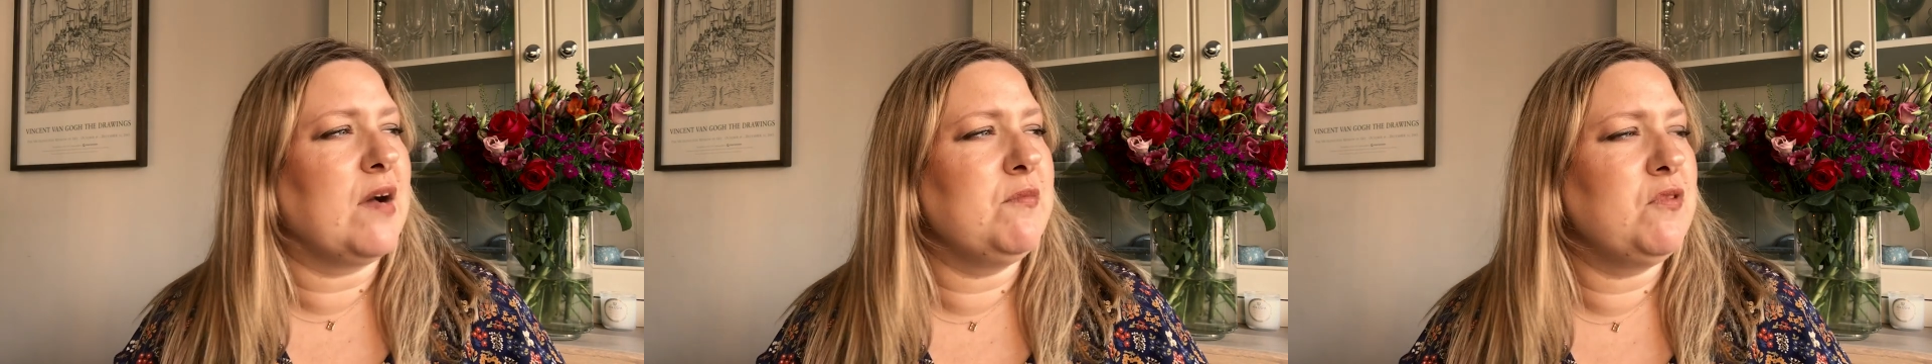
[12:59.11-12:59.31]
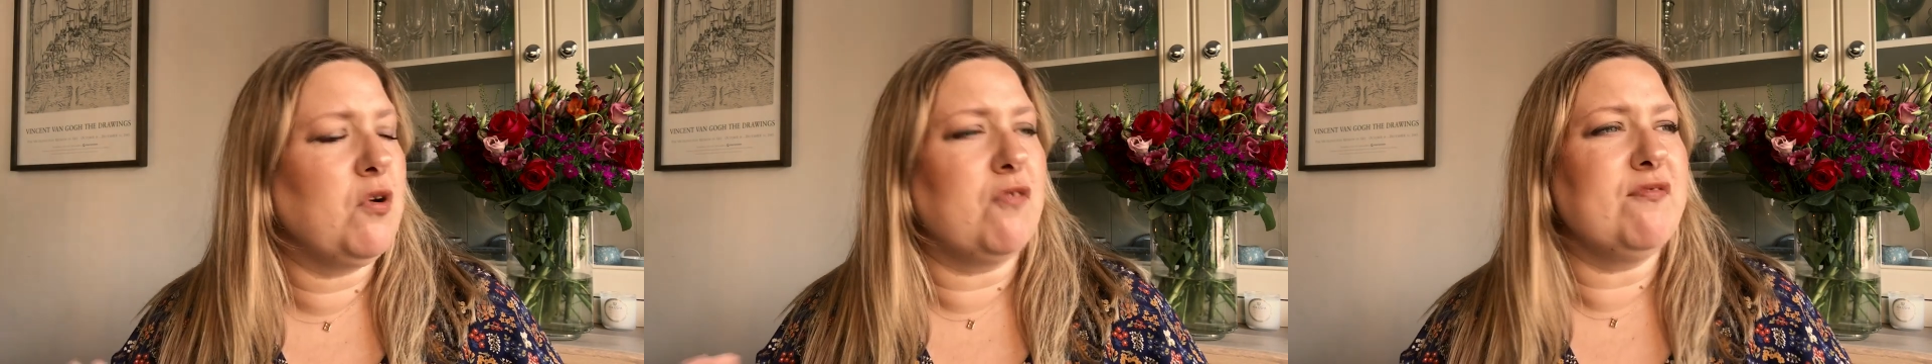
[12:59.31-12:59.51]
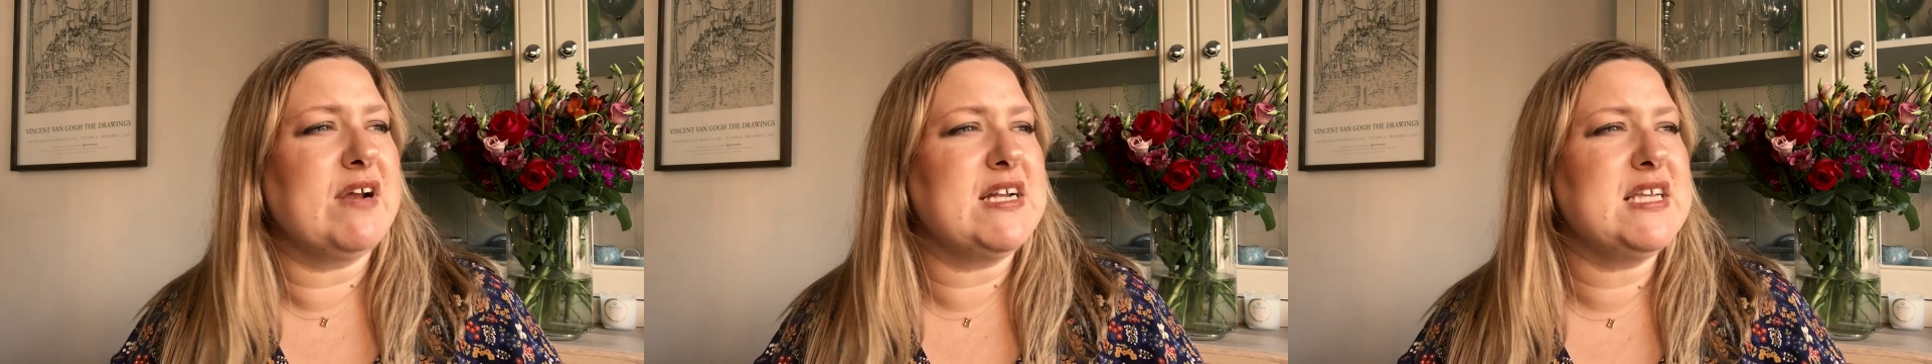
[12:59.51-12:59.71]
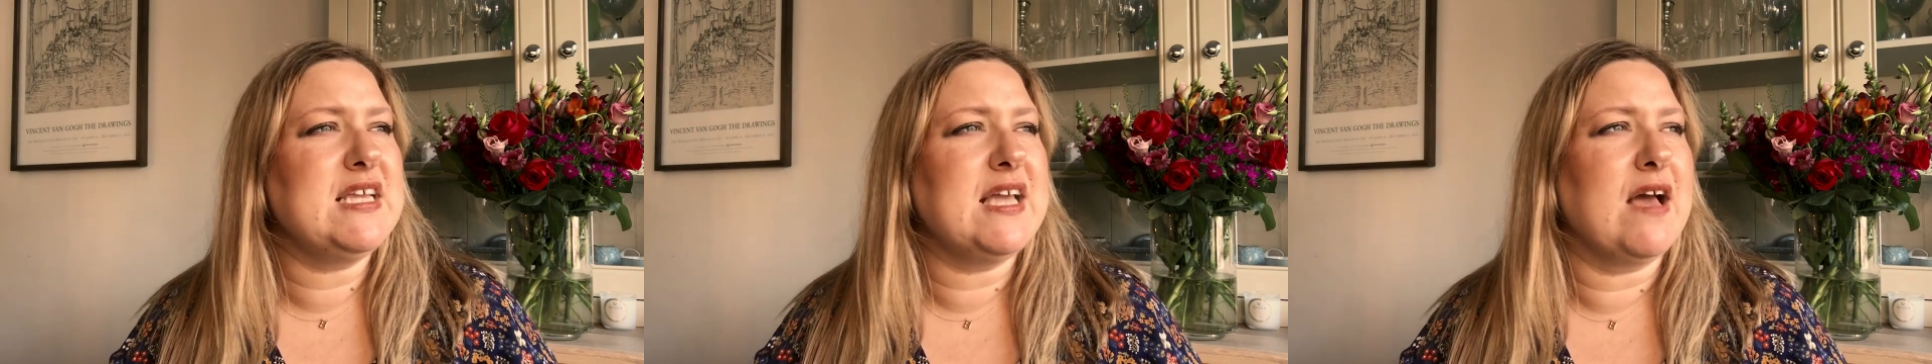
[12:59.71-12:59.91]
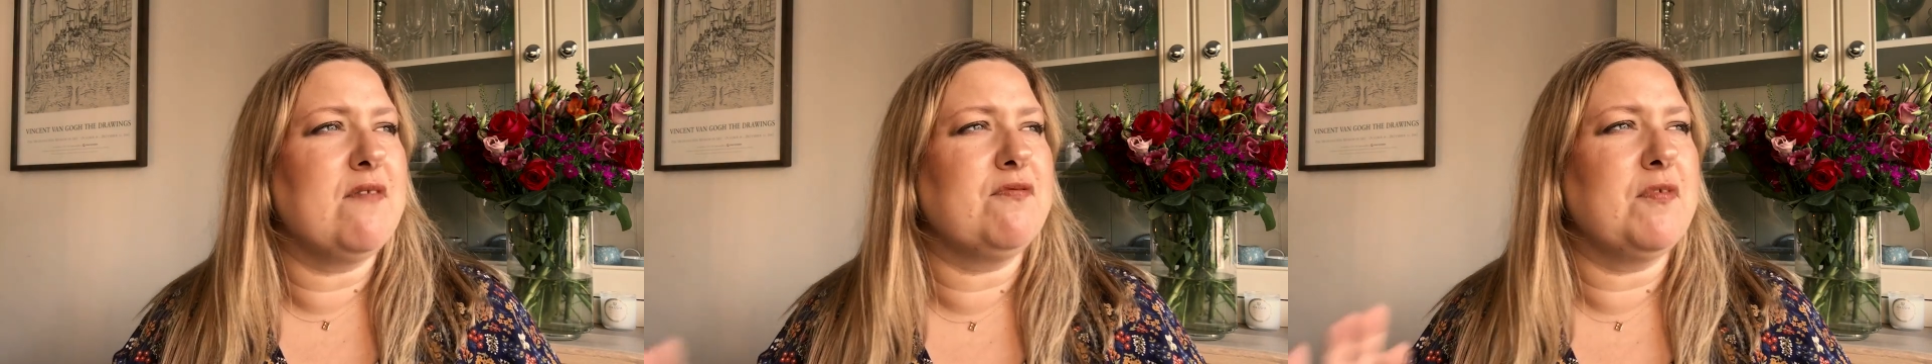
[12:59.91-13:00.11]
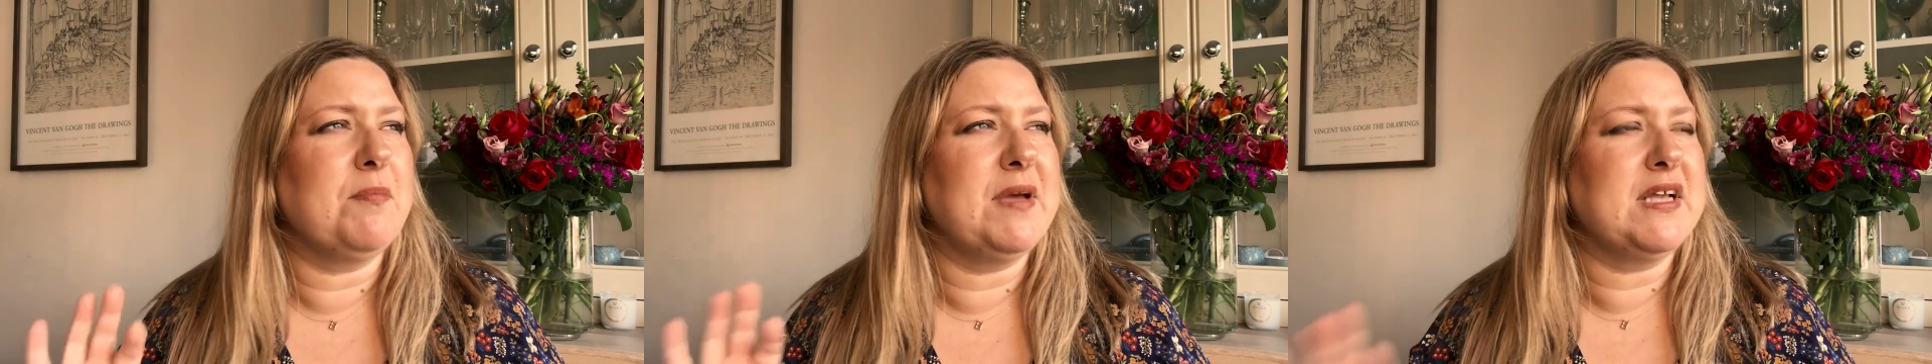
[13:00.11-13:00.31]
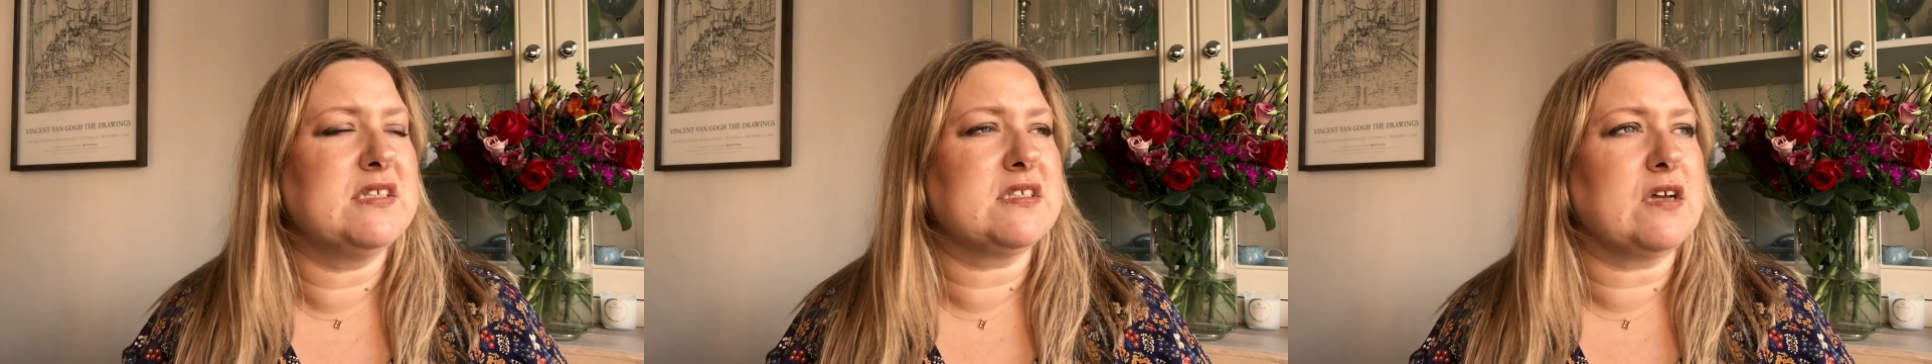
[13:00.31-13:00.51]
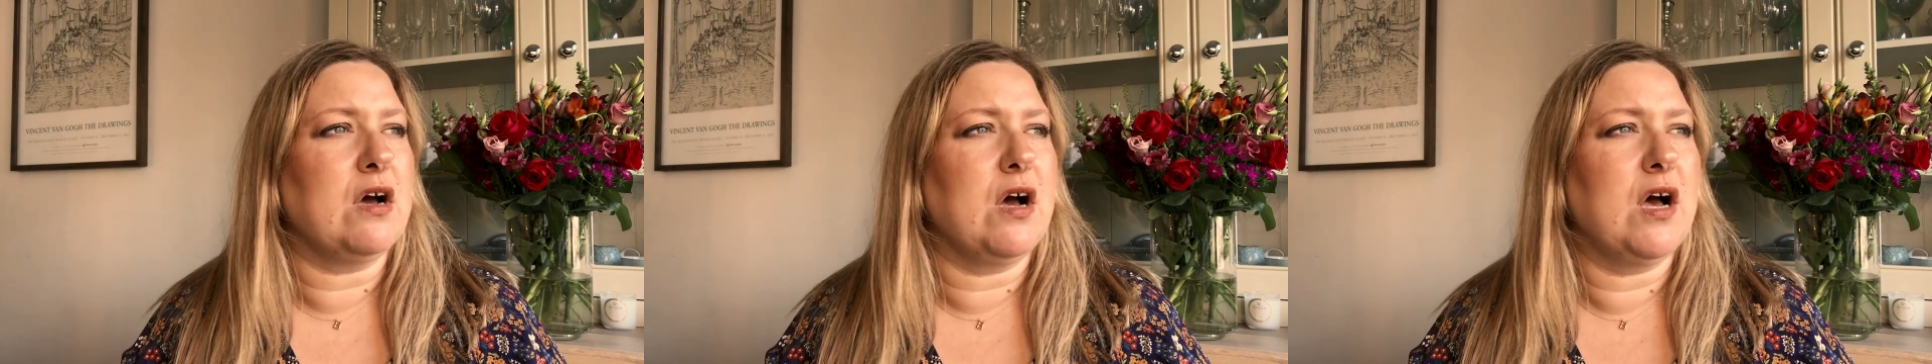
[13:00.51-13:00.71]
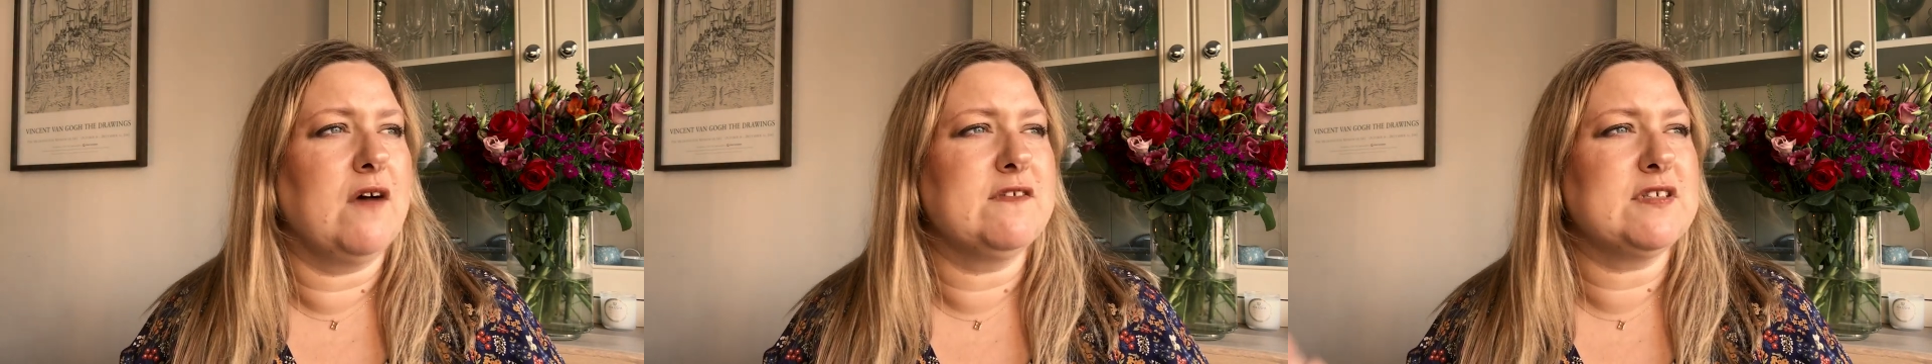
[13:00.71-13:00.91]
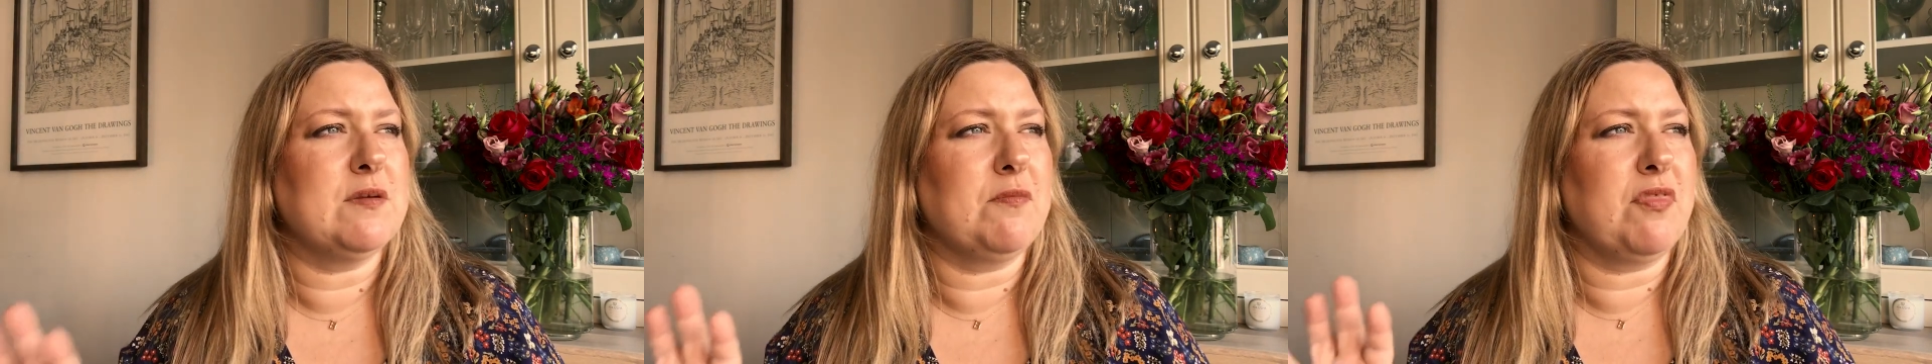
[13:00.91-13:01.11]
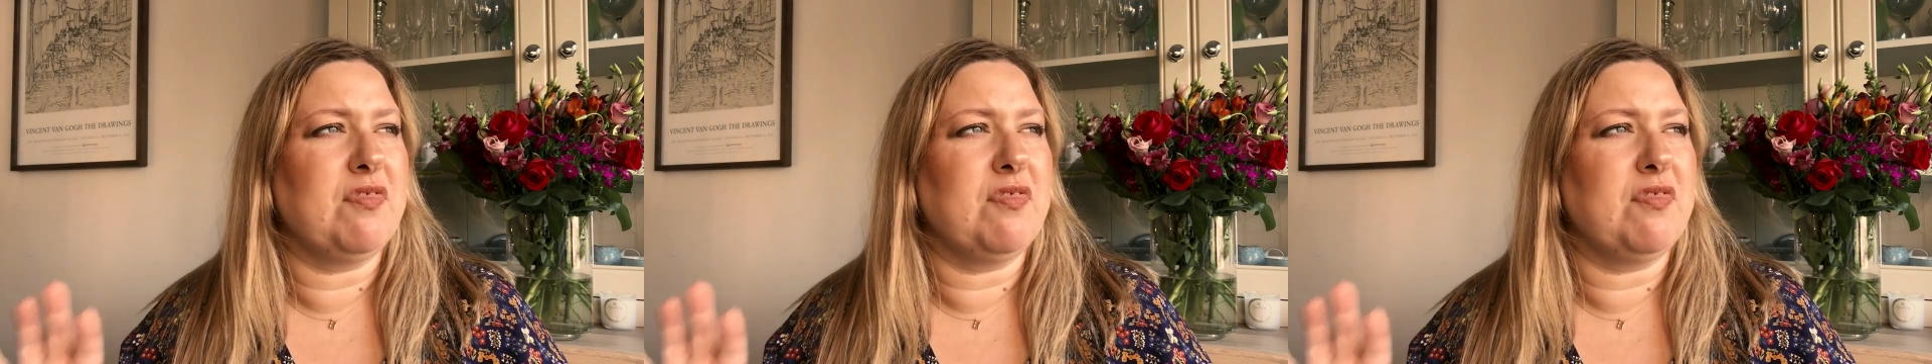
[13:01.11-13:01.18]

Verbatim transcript: I'm not ready yet for big scarves,